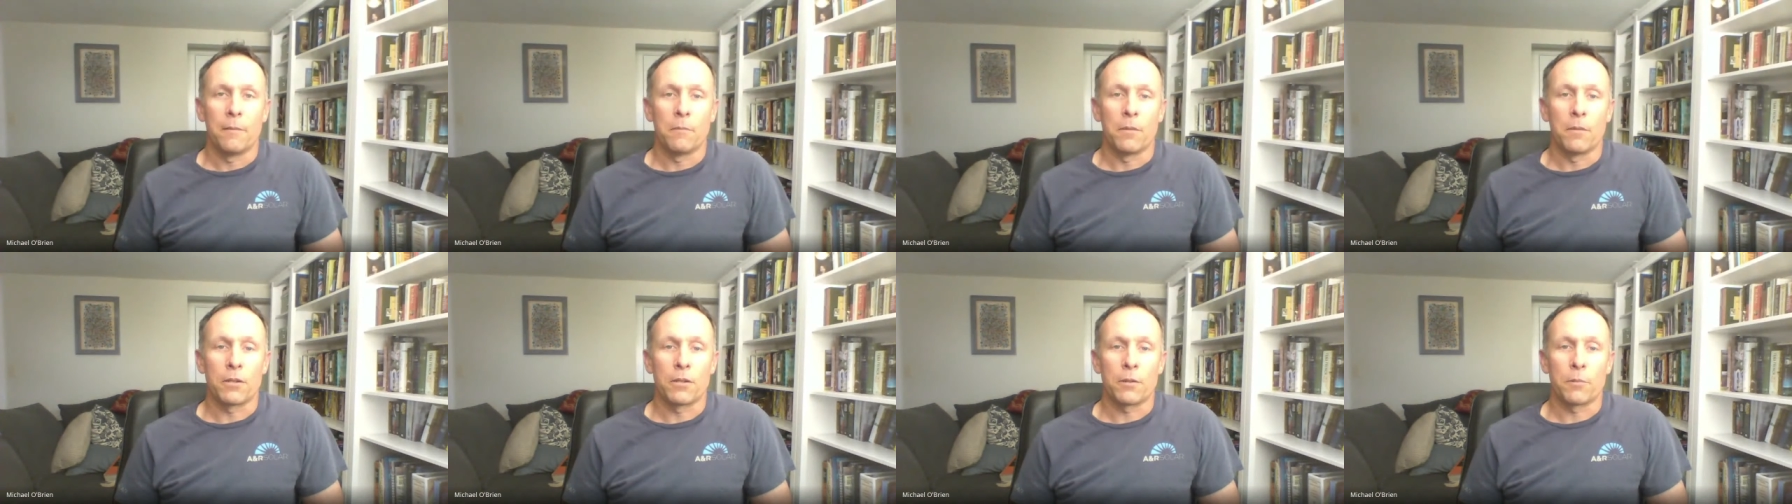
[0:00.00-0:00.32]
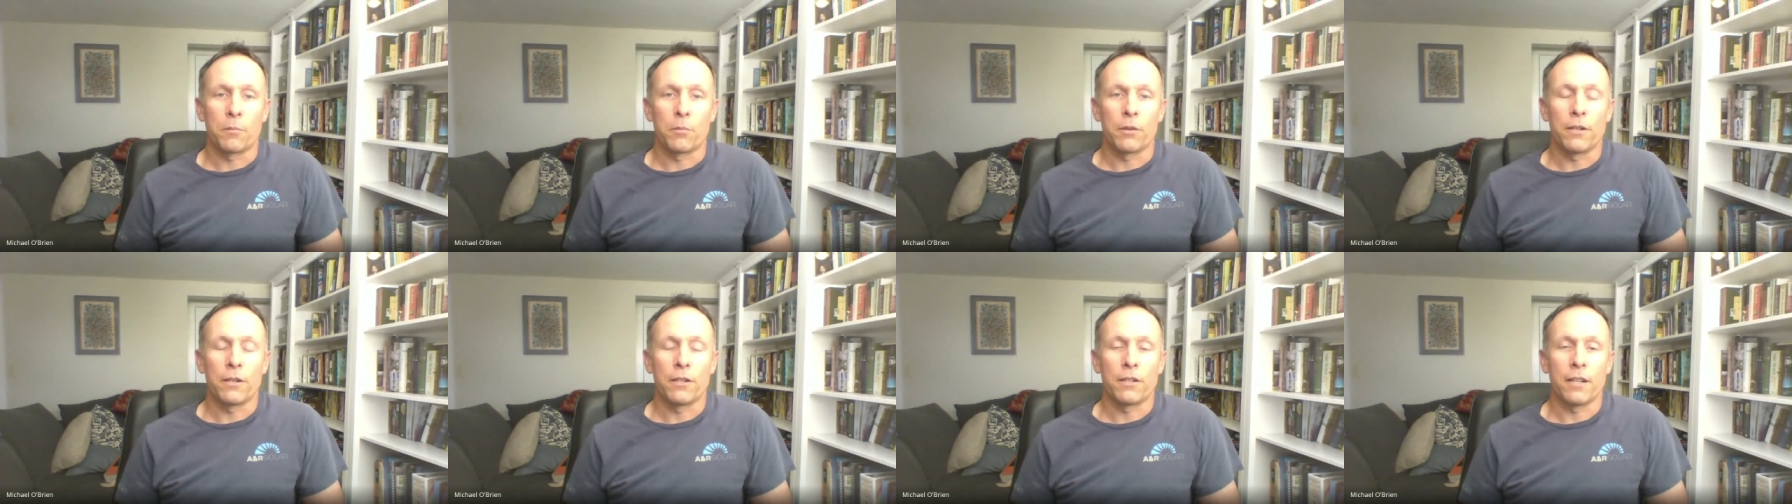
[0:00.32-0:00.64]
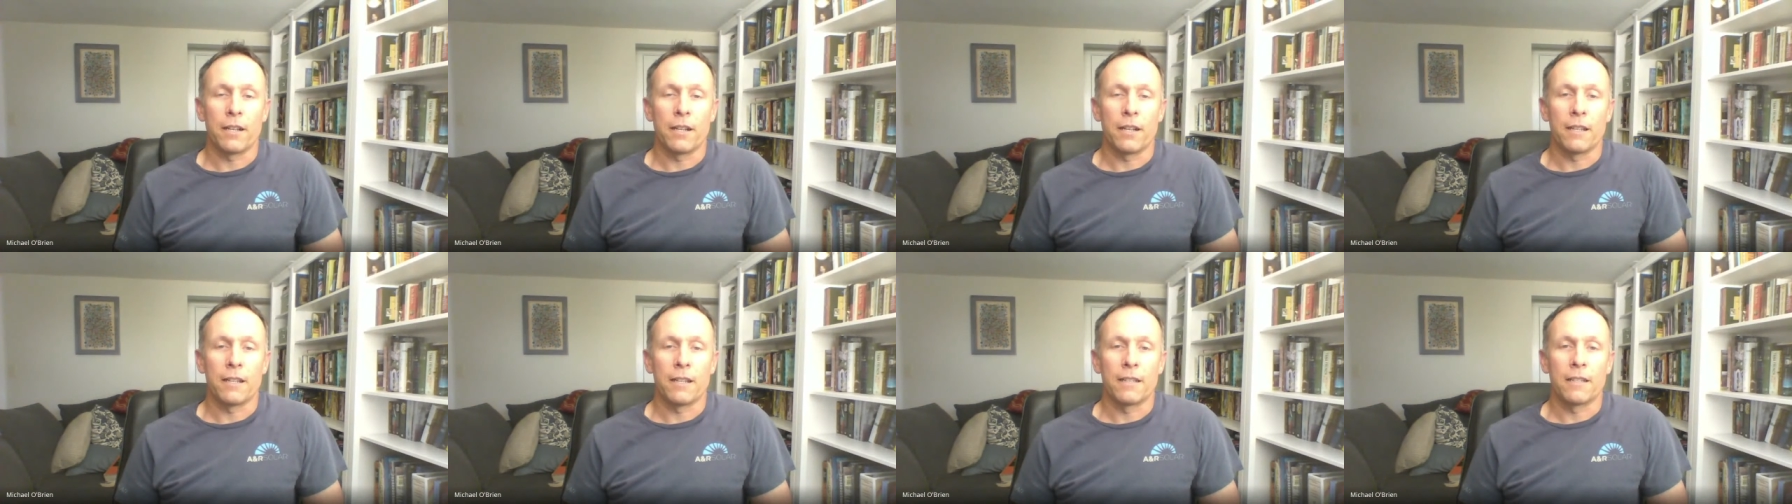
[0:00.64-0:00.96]
Much
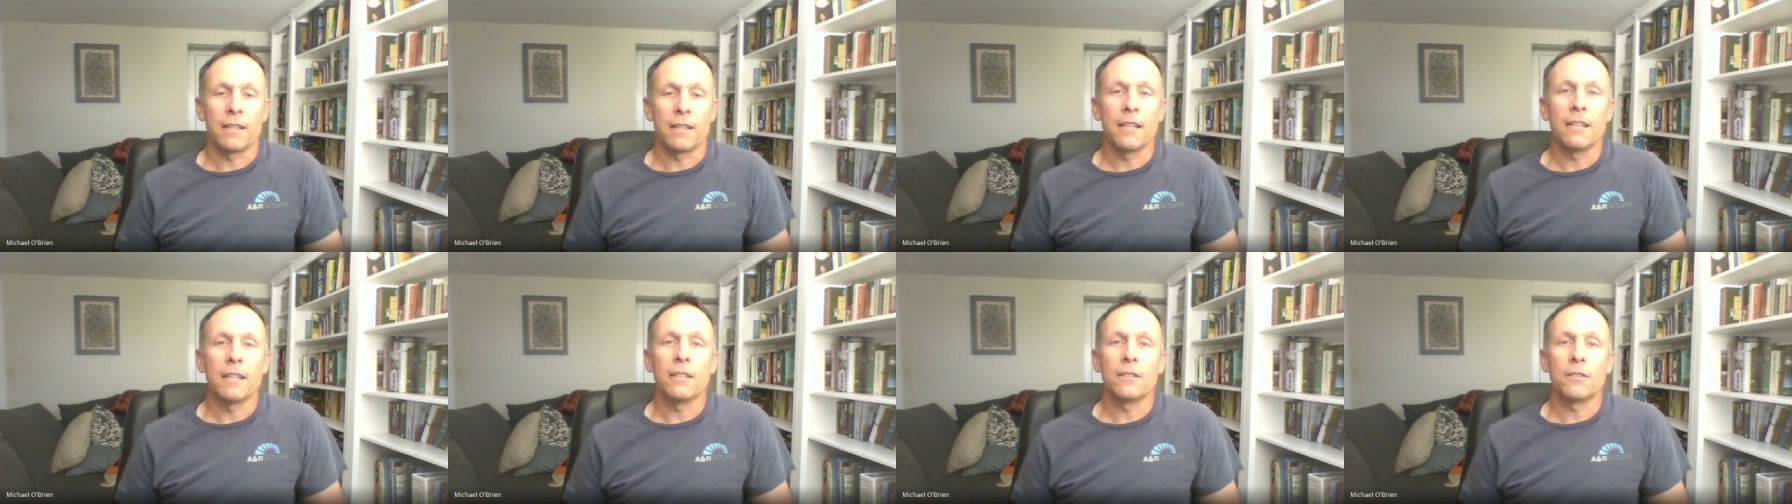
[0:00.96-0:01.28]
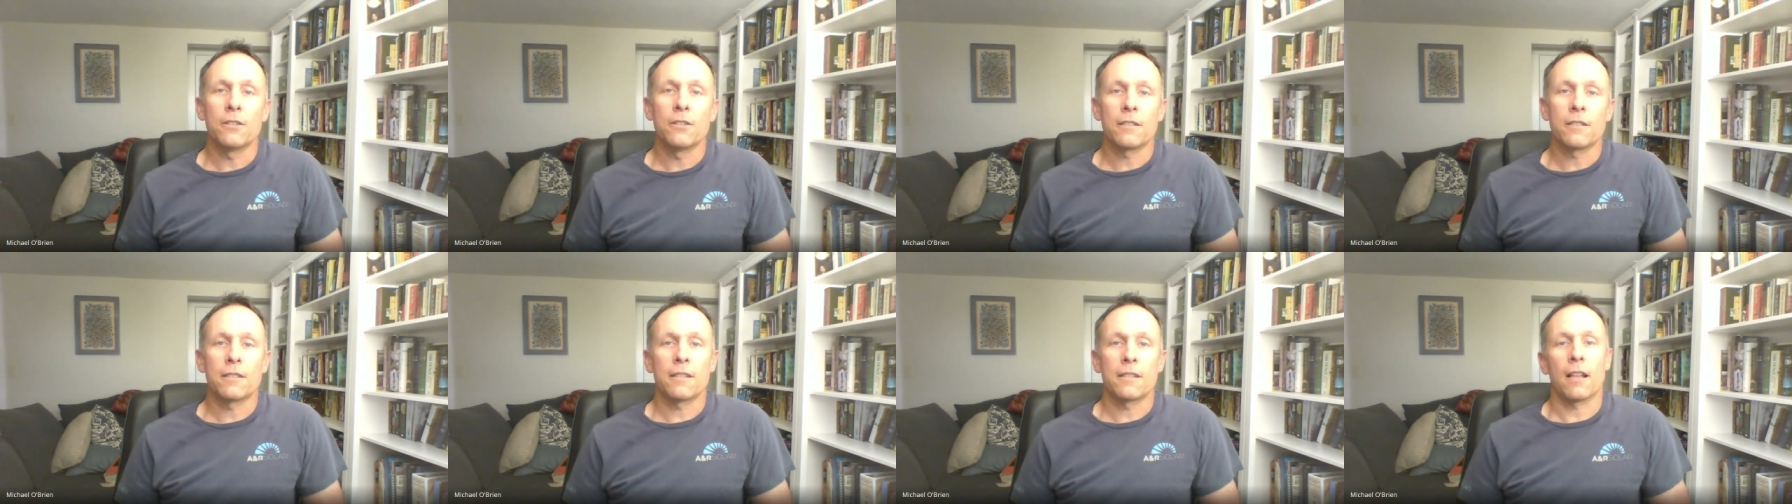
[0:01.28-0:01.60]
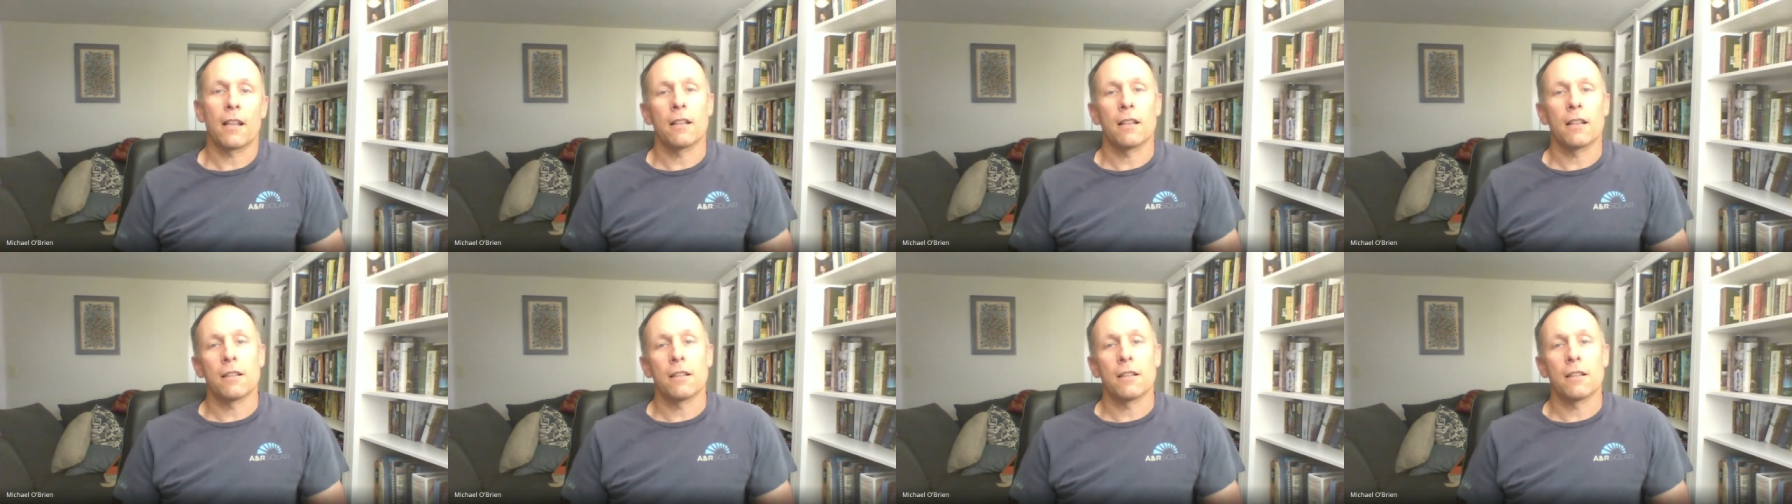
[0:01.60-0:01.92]
Appreciate it. Can you just
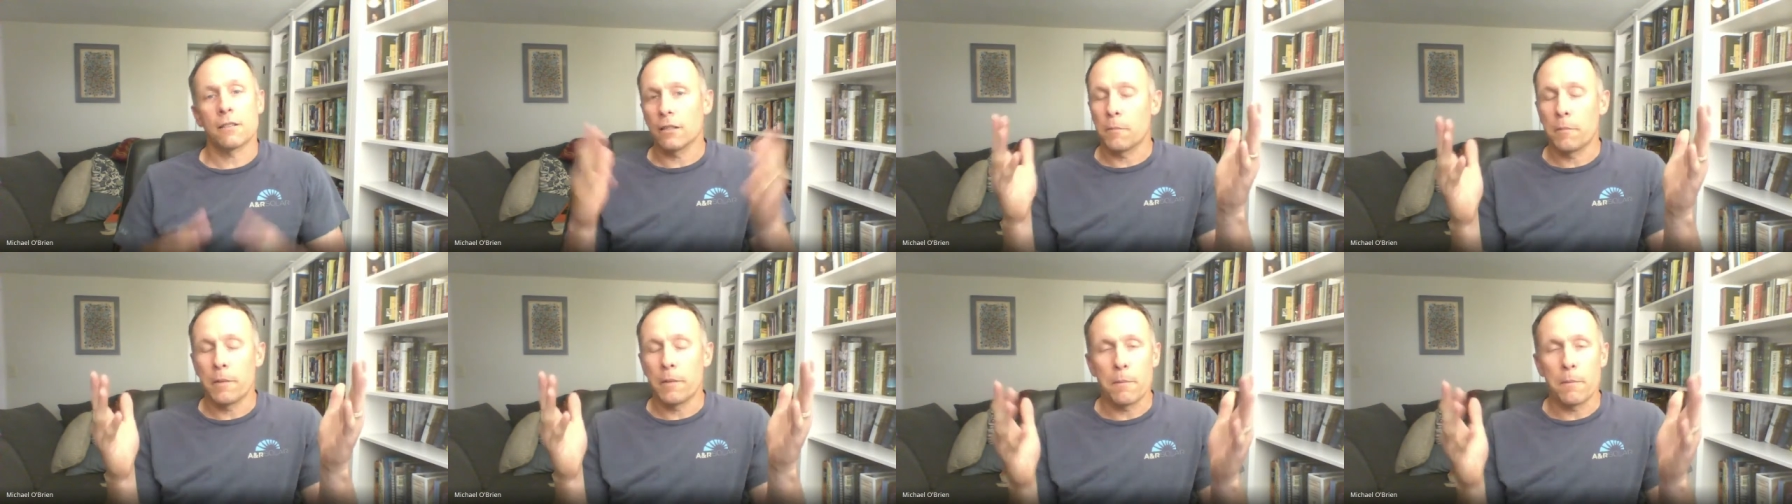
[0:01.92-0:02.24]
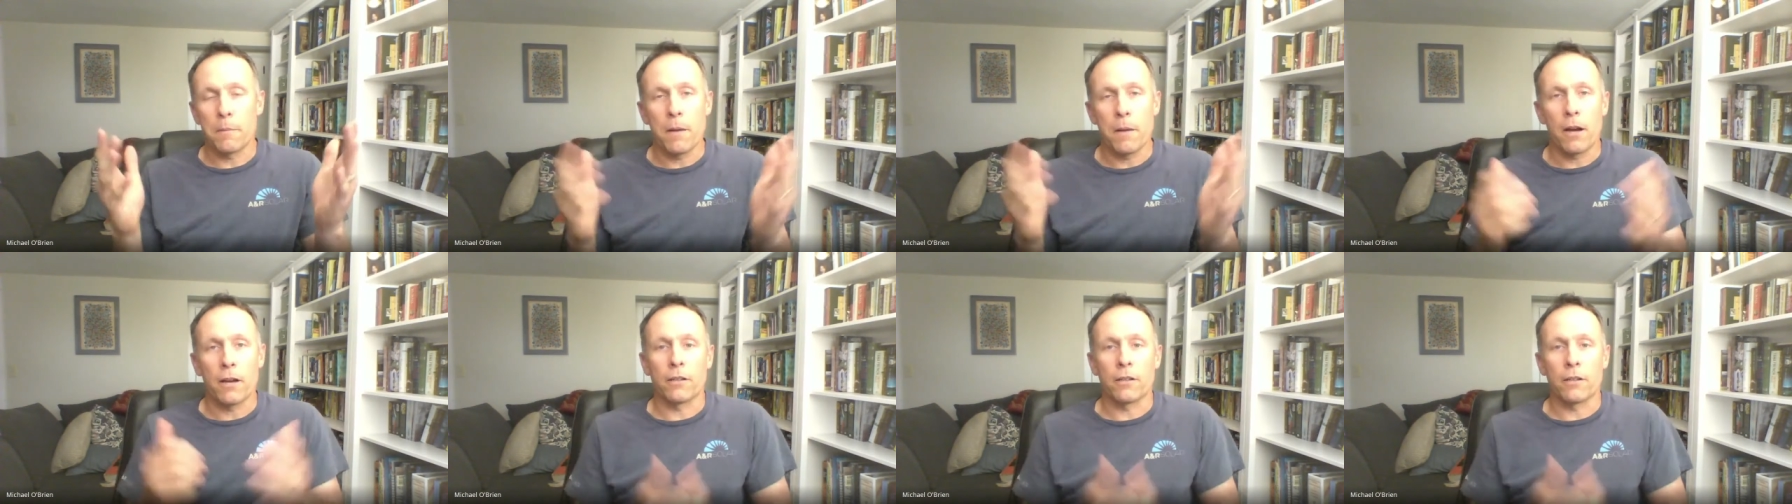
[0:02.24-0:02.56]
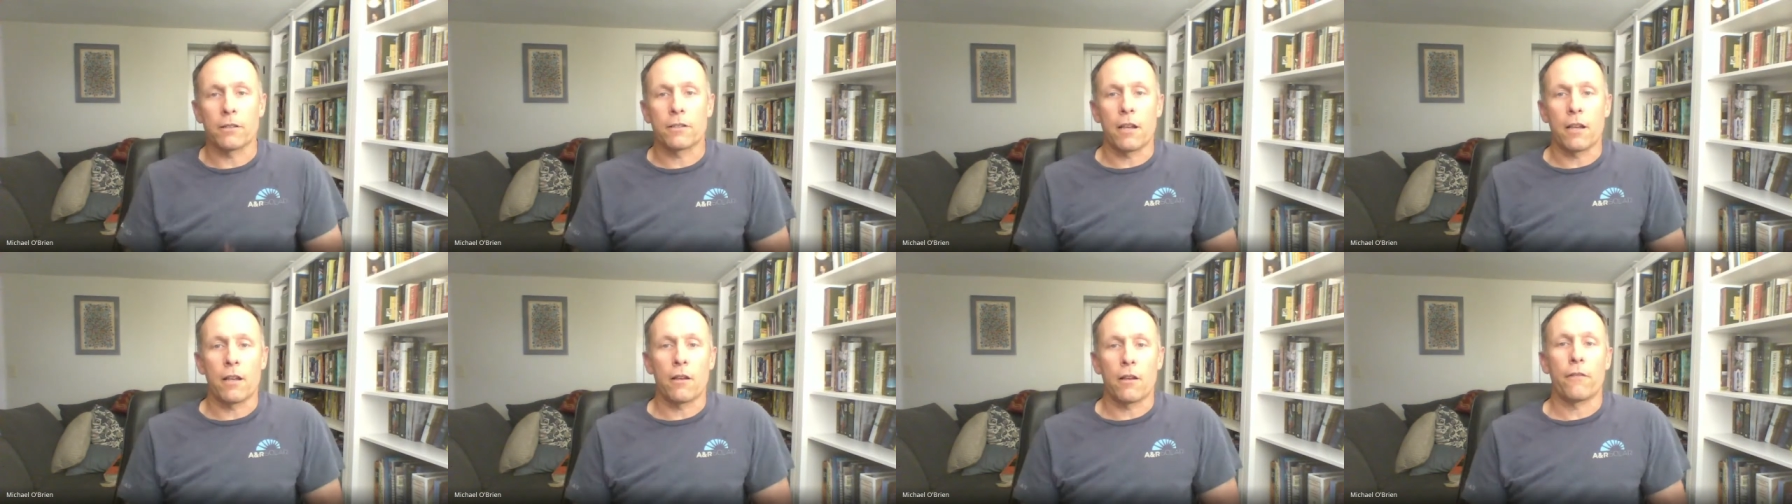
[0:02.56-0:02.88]
tell us a little bit about
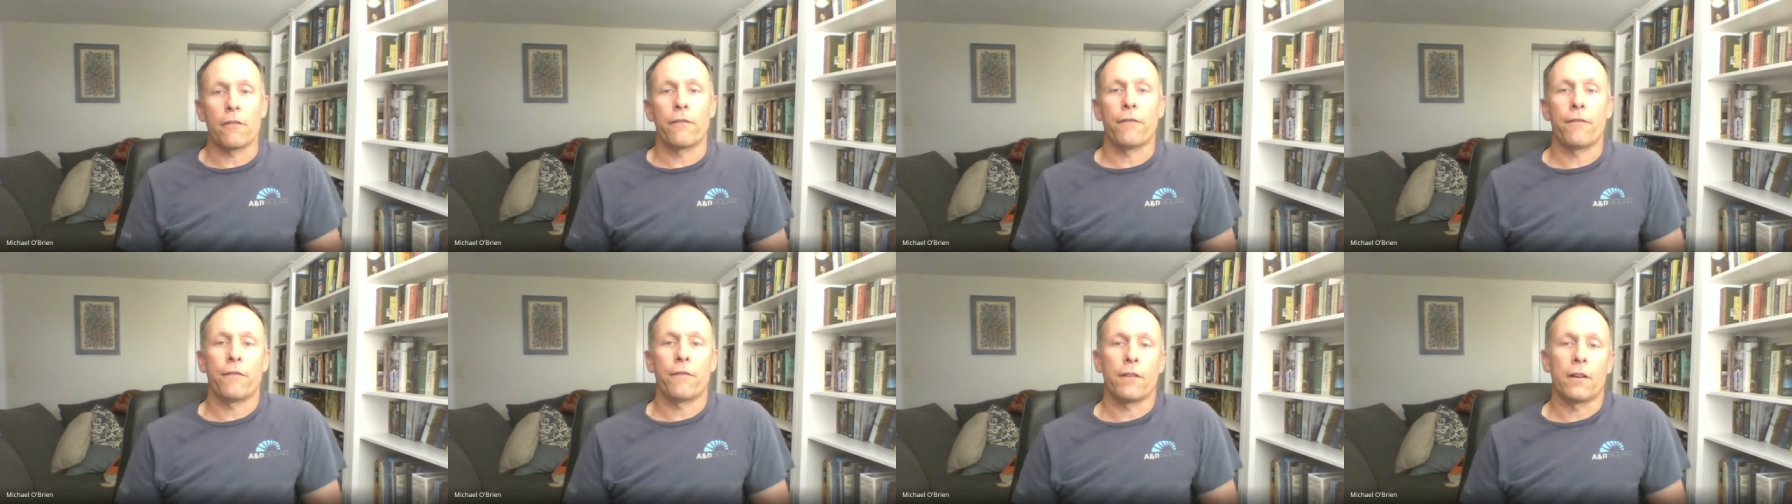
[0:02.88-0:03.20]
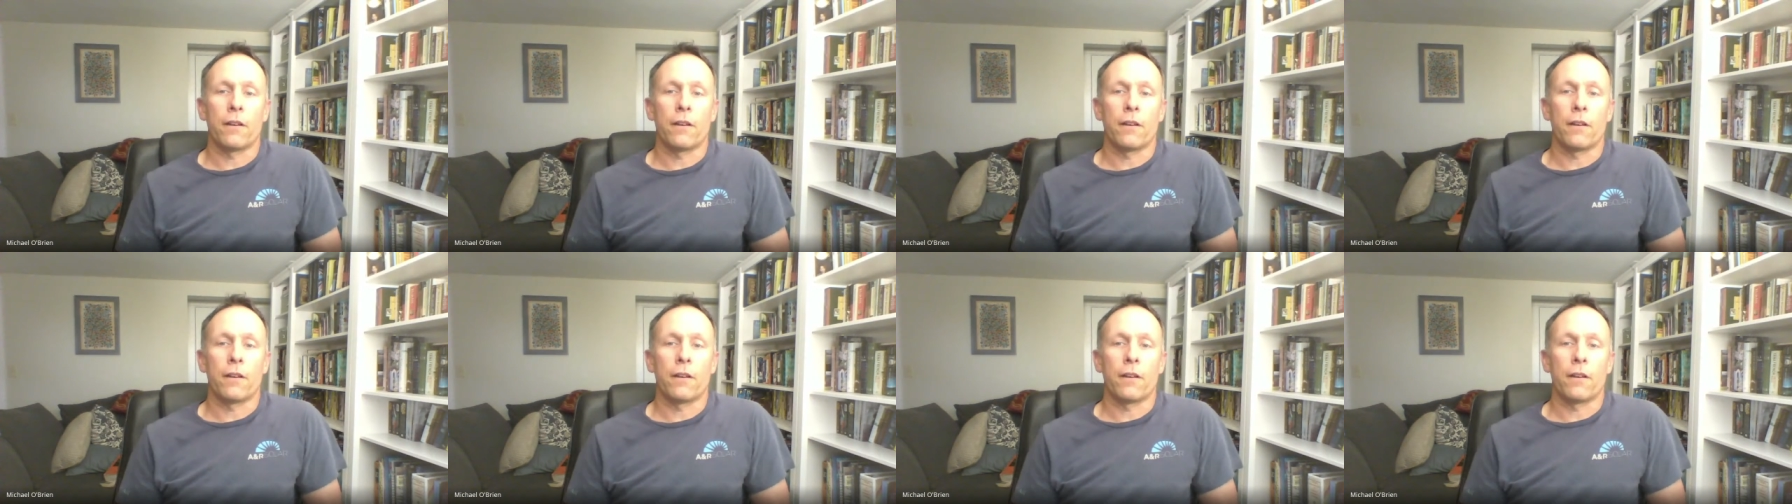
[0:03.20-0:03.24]
yourself?